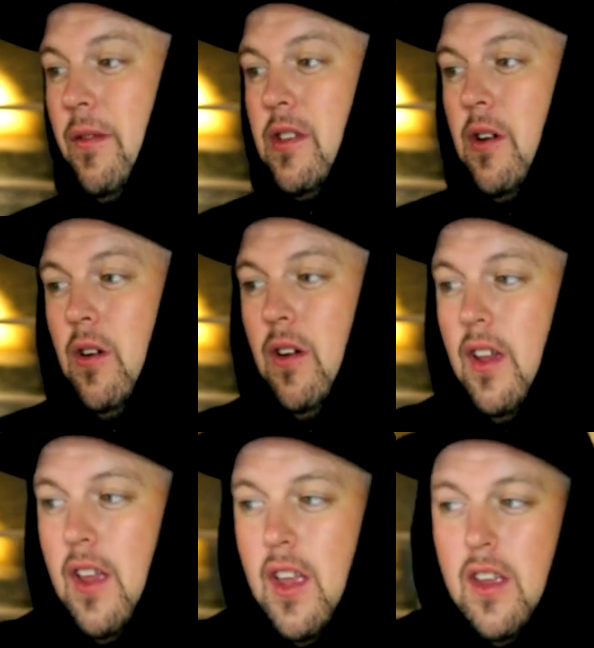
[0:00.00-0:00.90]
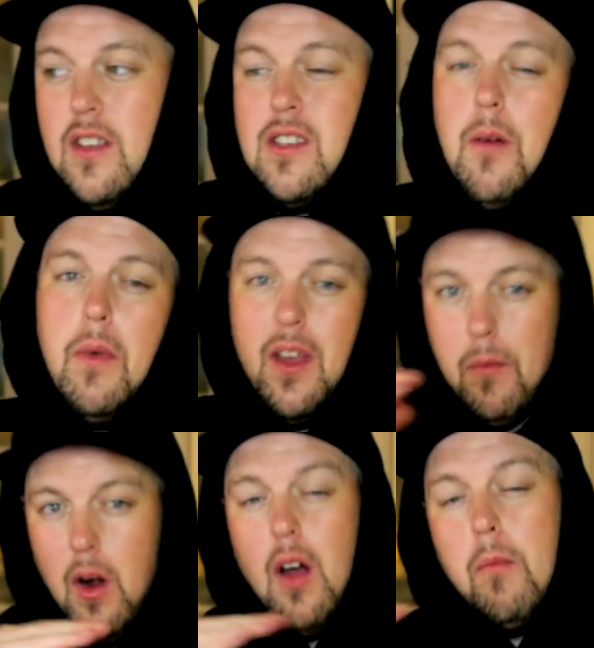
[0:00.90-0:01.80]
So some of them
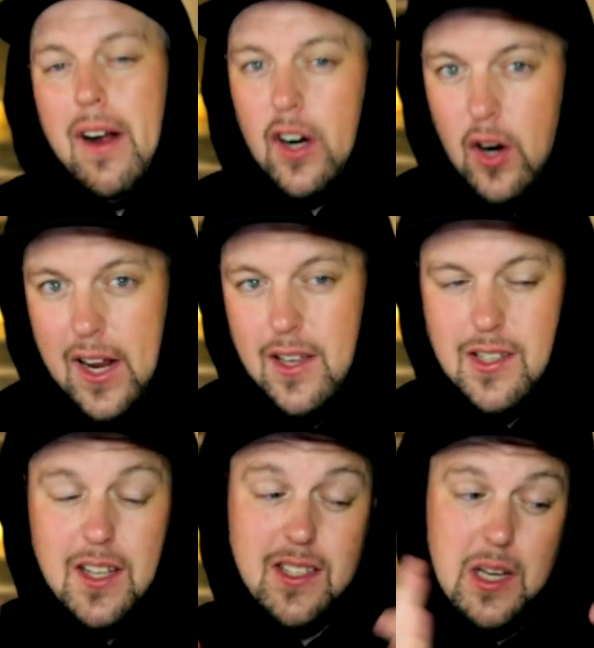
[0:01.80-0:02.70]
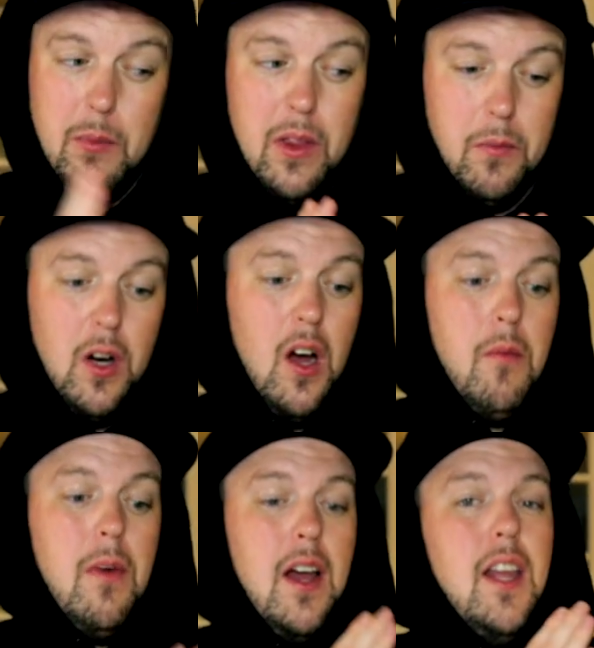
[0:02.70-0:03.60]
got my grace, and some of them got
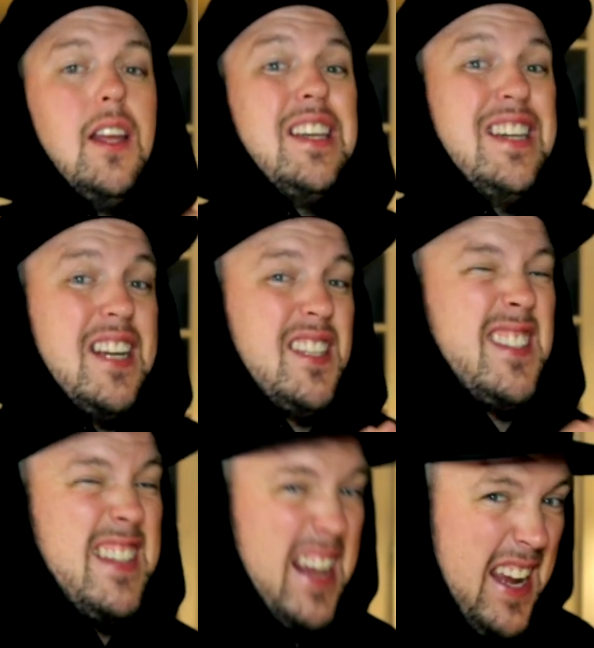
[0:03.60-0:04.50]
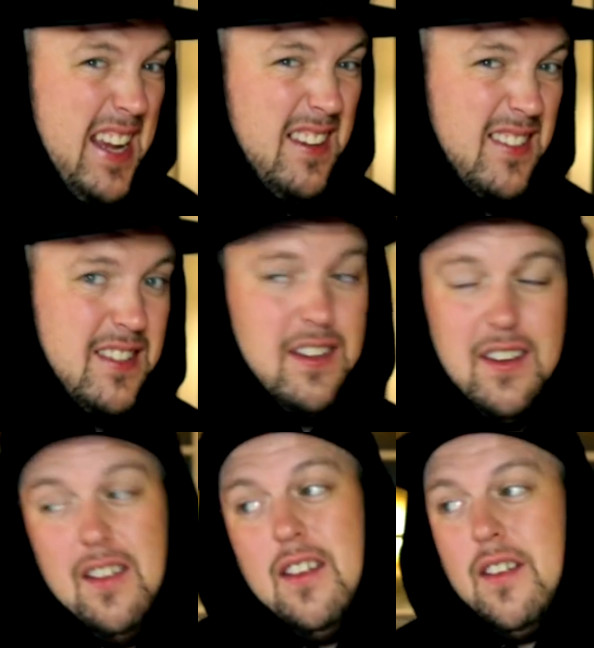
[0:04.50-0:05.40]
my distaste.
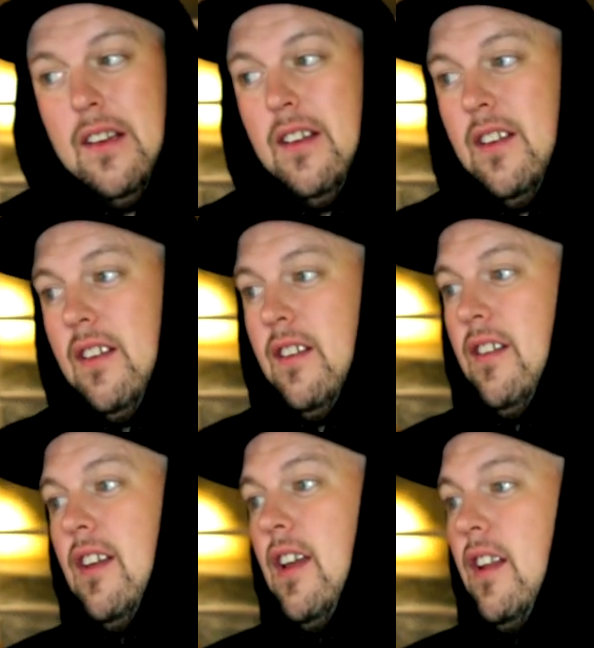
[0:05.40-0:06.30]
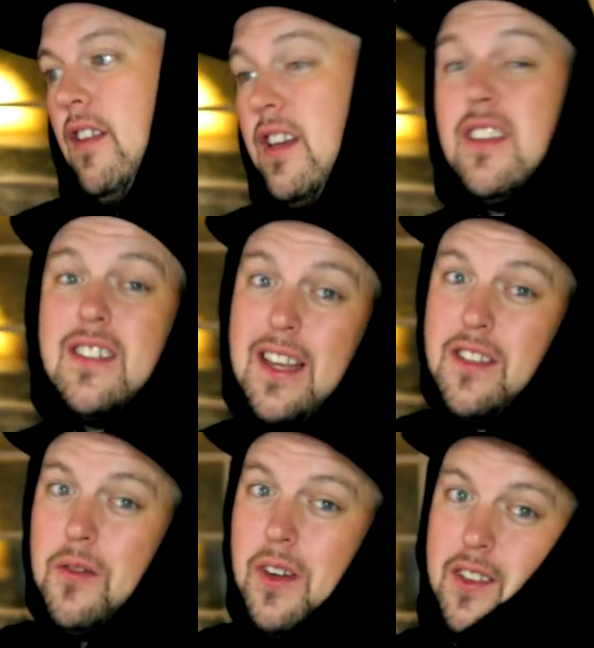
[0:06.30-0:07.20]
And the
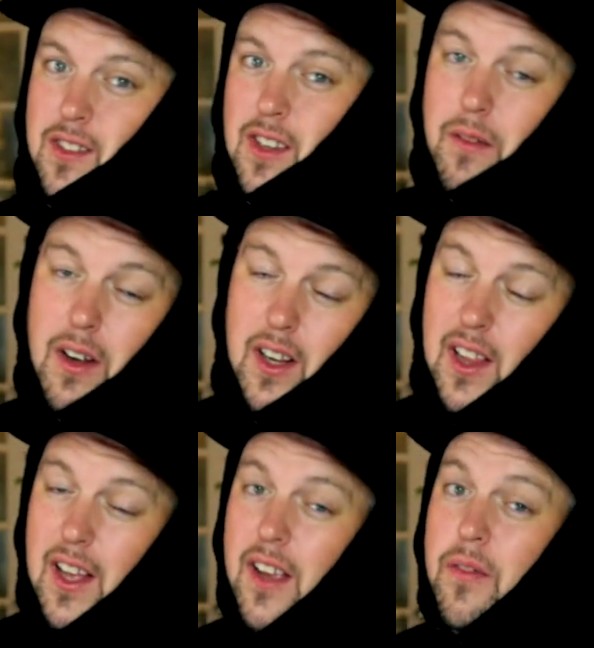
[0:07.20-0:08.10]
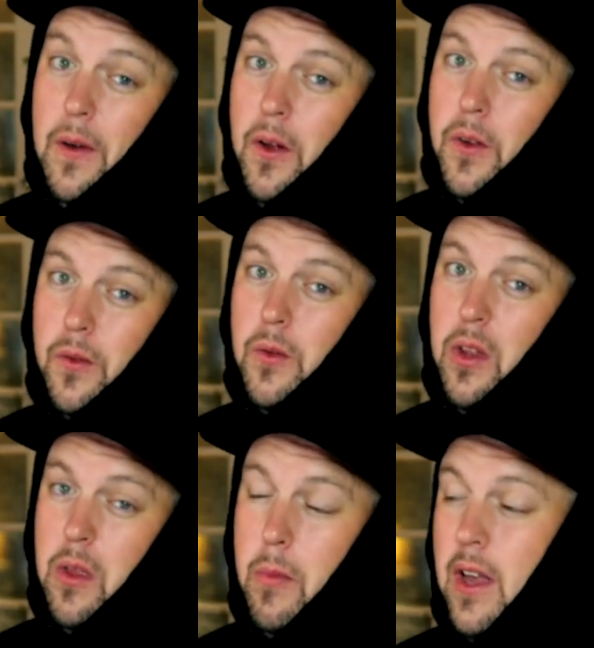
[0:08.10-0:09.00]
distaste ones, I'm not gonna lie, felt
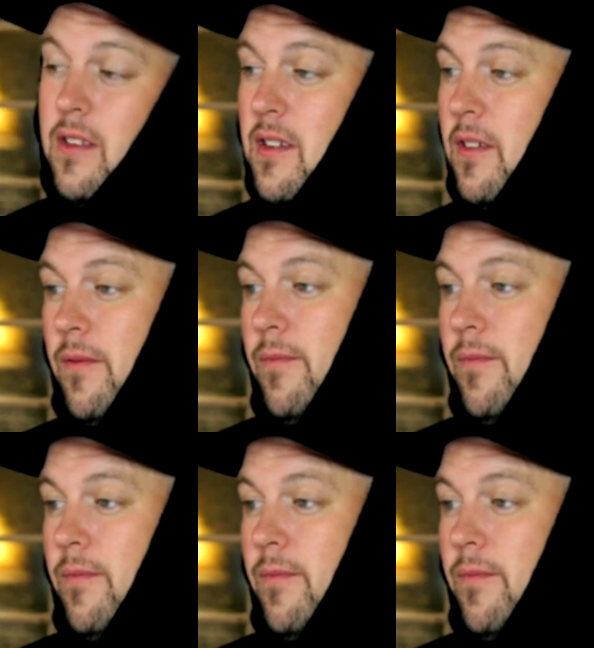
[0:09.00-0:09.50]
really the best.